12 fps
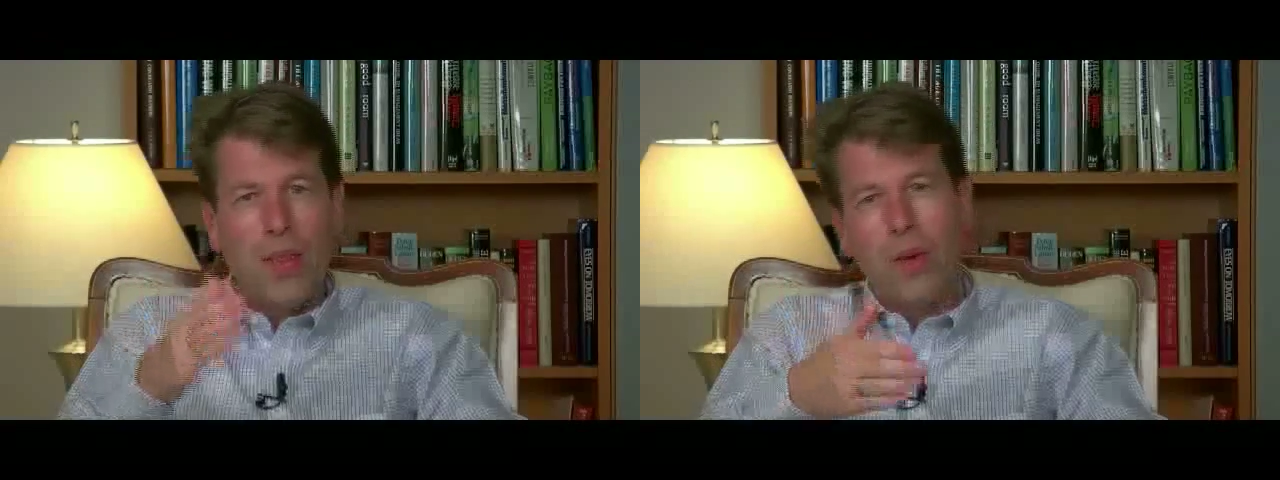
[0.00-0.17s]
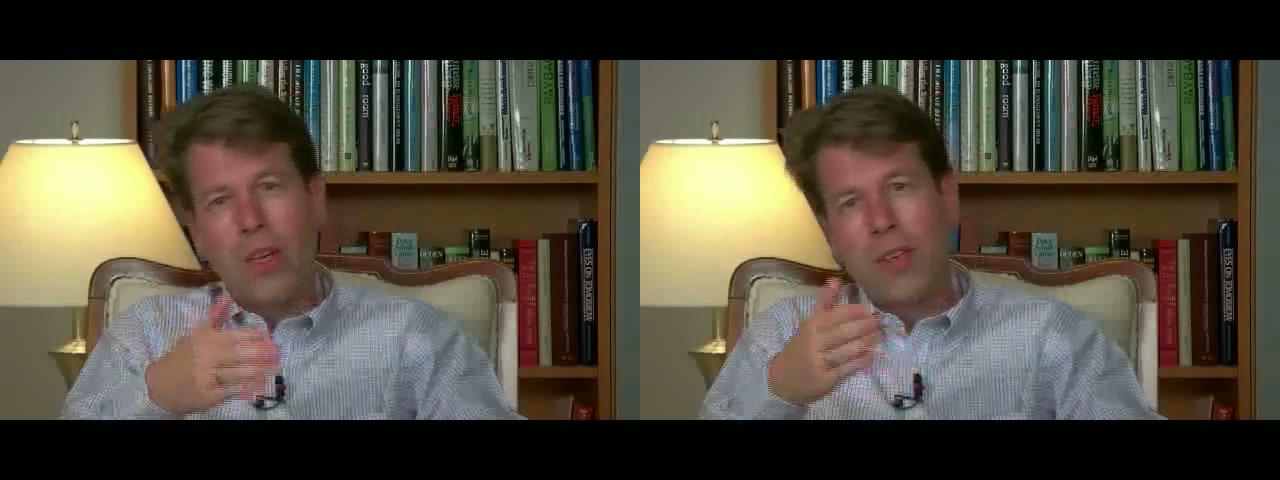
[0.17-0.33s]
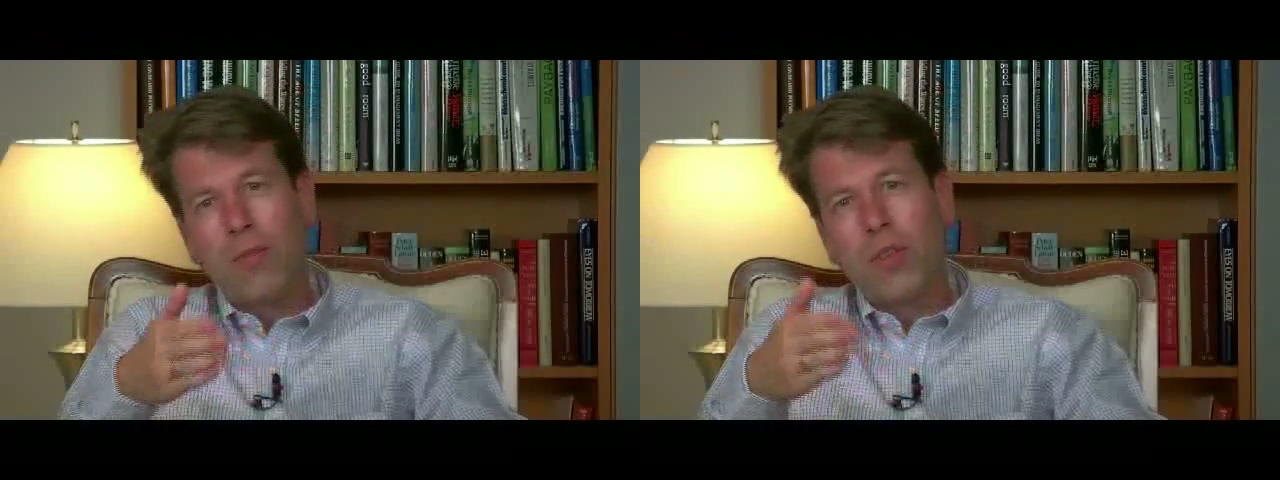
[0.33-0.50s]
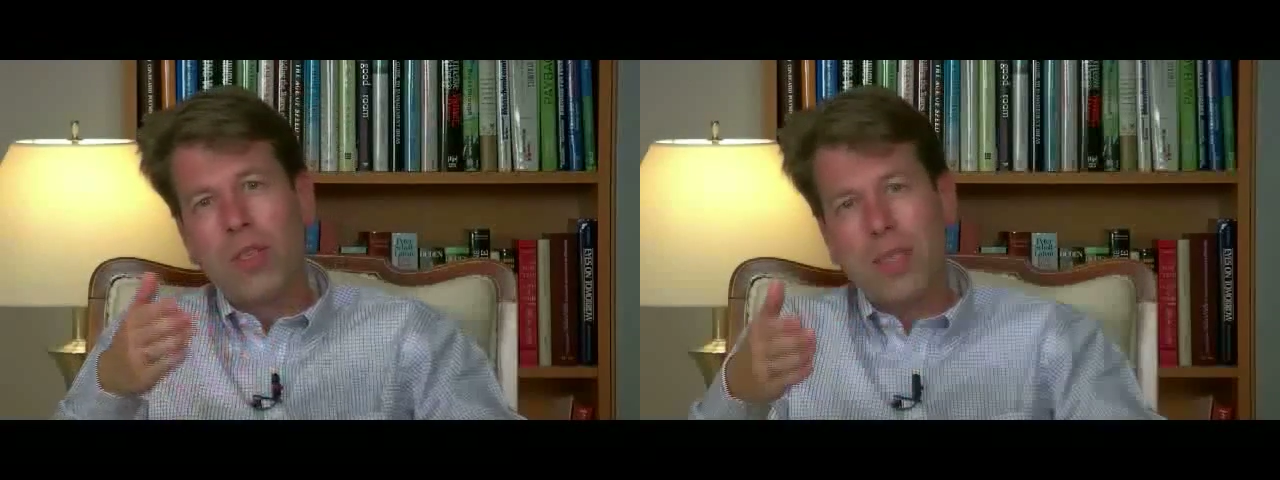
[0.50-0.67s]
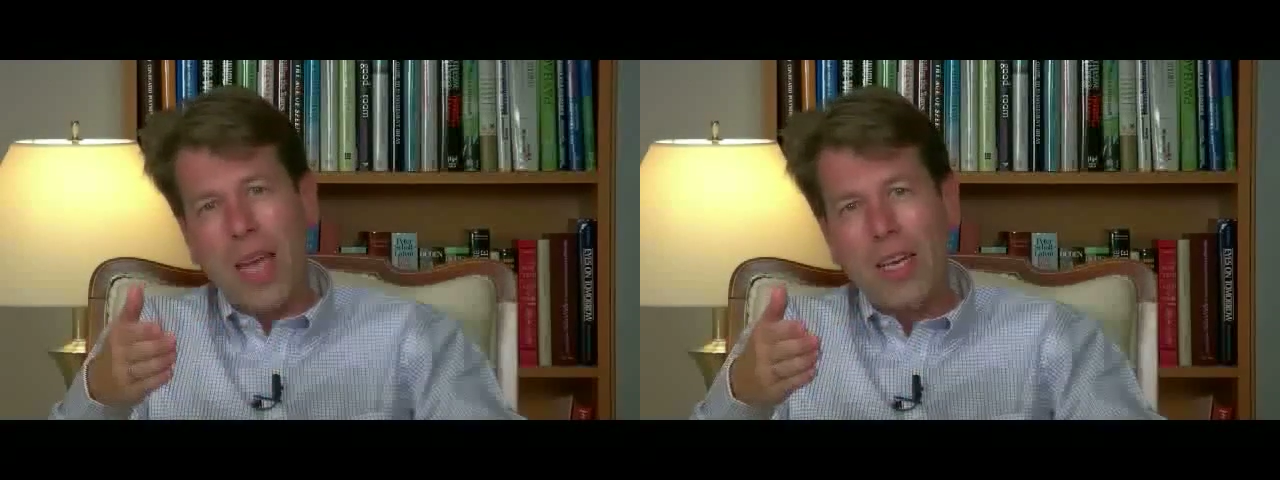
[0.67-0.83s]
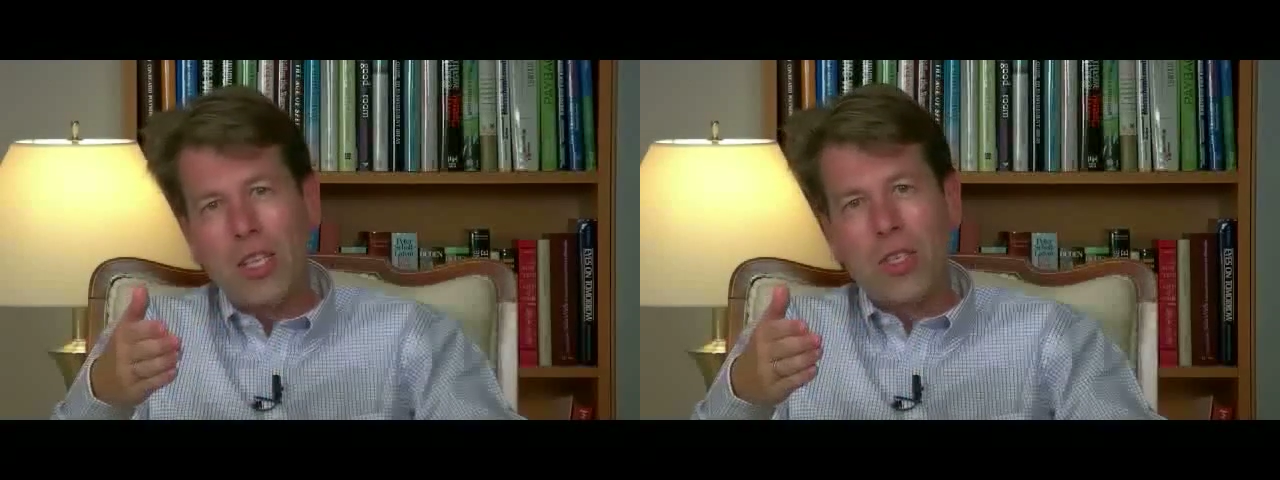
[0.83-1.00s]
There are different
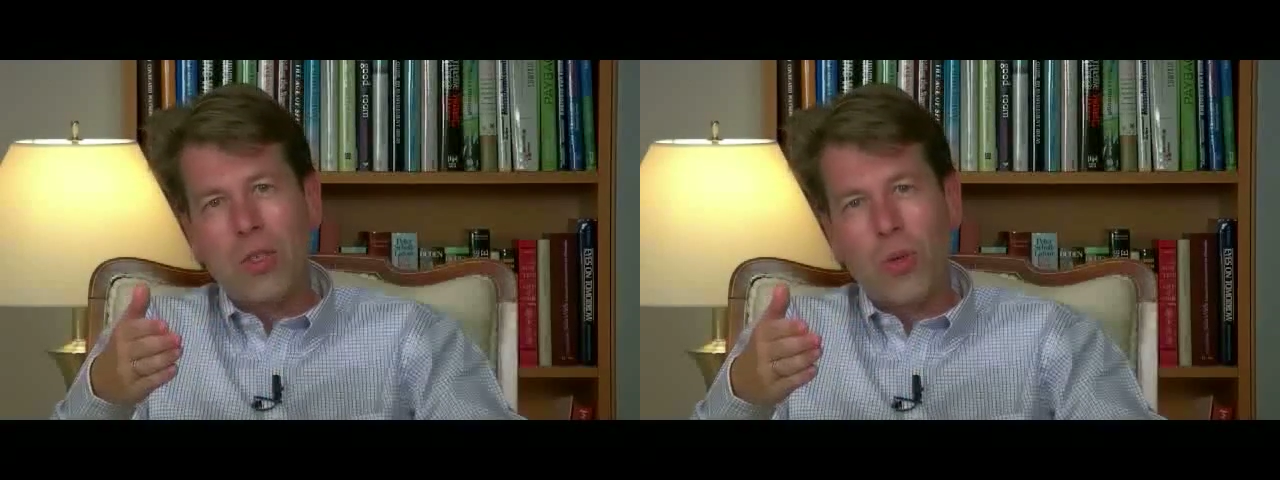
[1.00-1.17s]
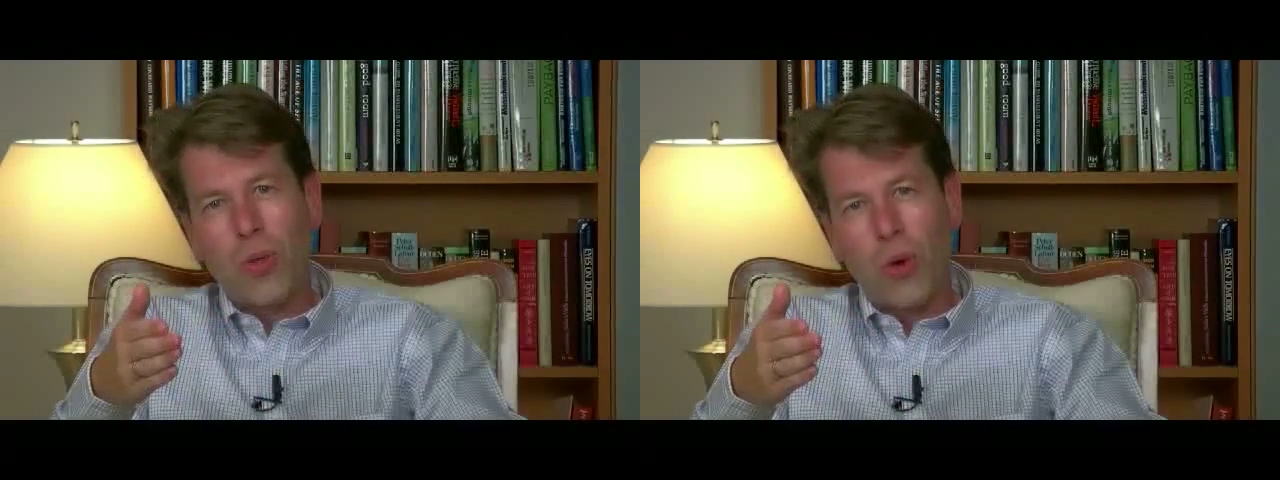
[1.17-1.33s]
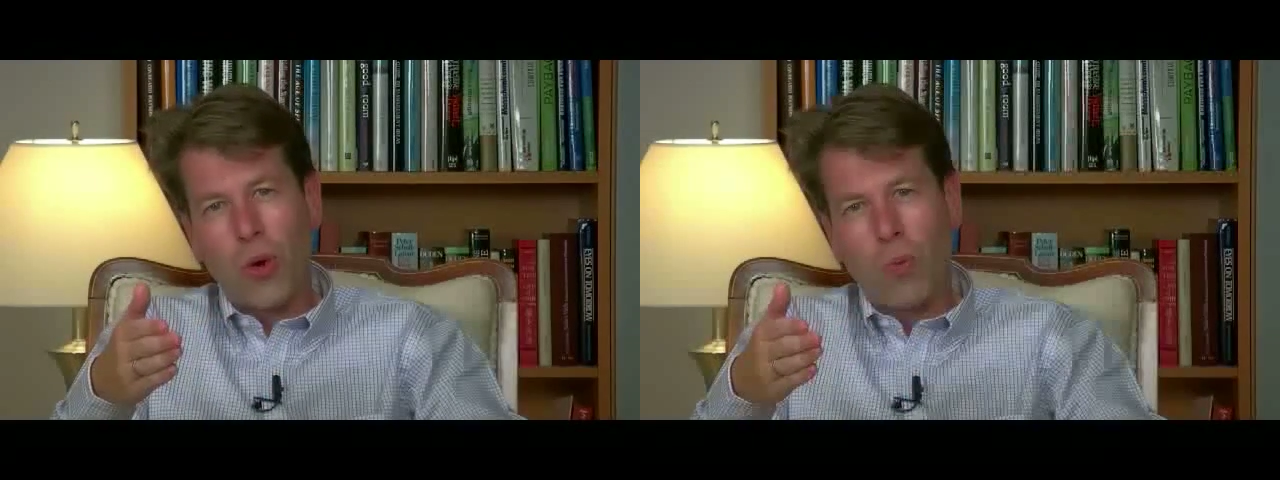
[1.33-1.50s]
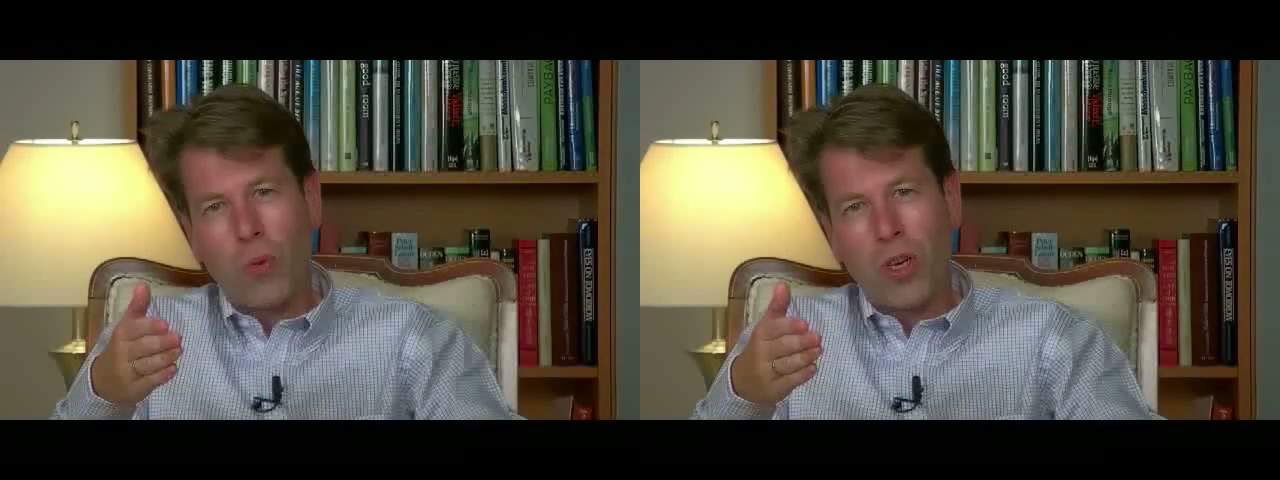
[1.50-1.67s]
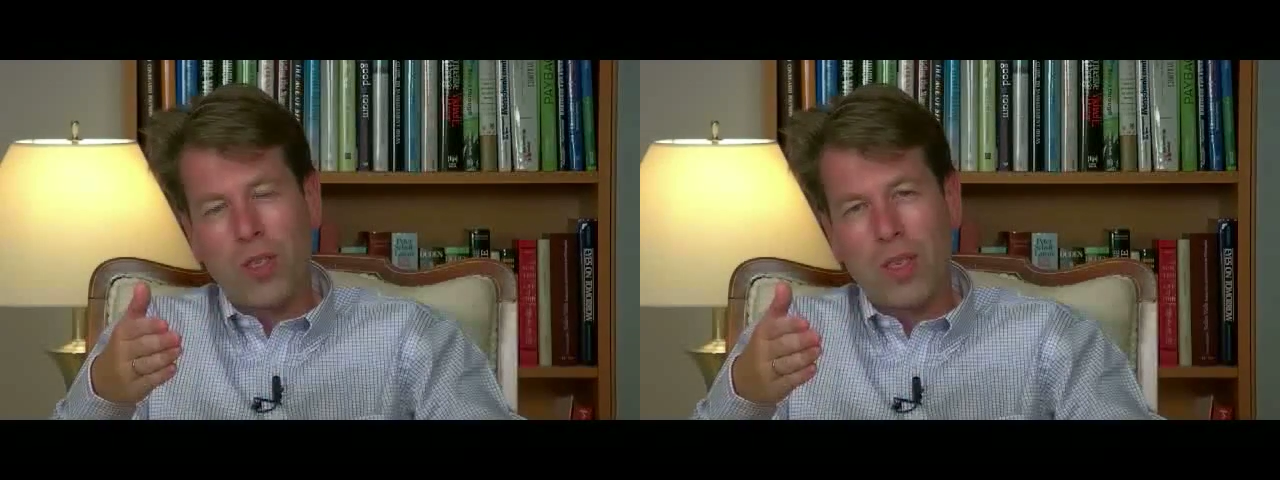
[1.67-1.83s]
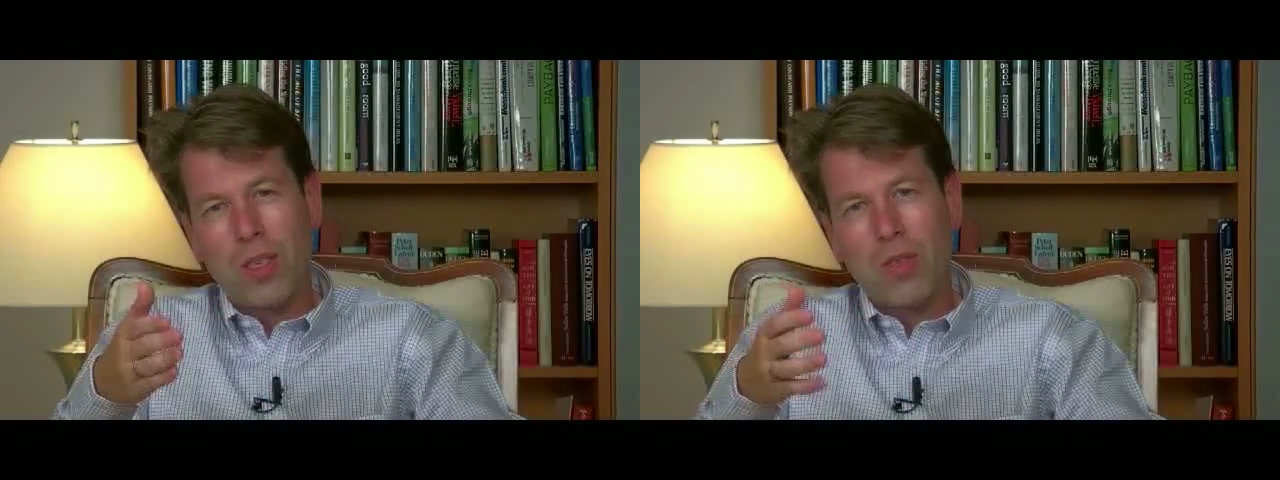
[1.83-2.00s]
stages to the whole
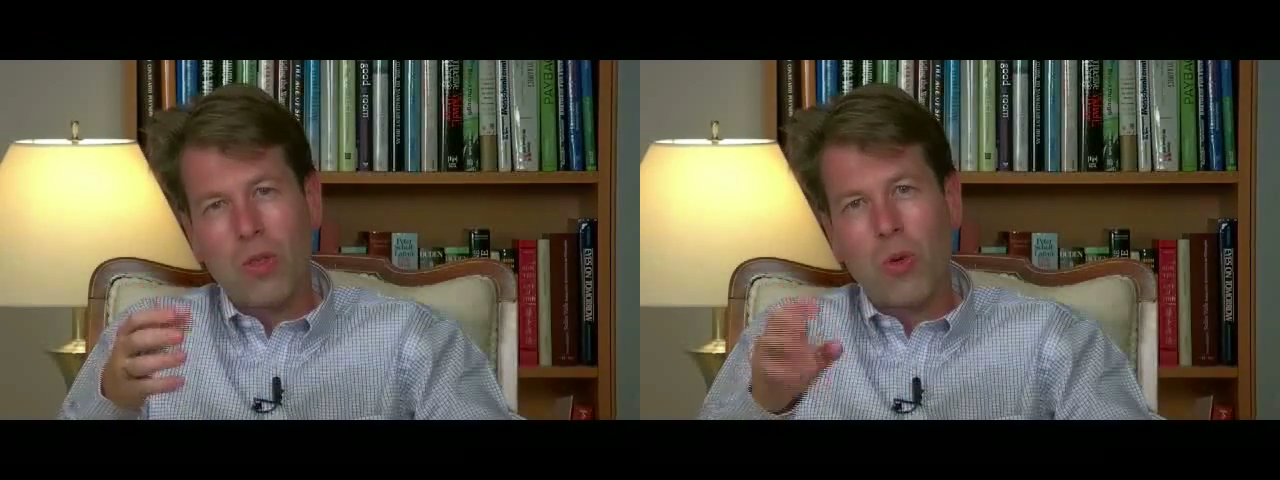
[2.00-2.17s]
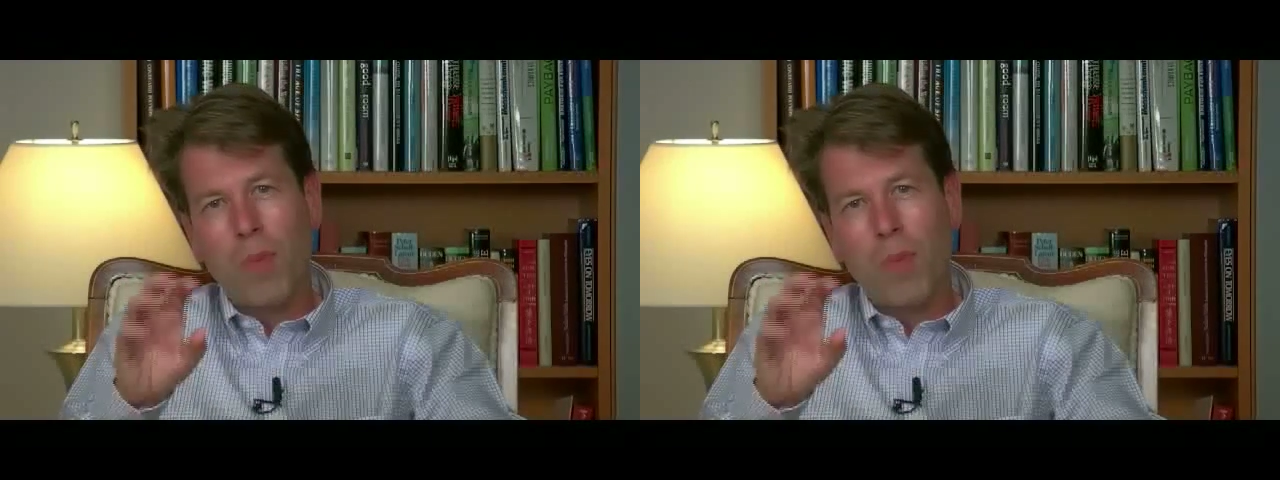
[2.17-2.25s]
process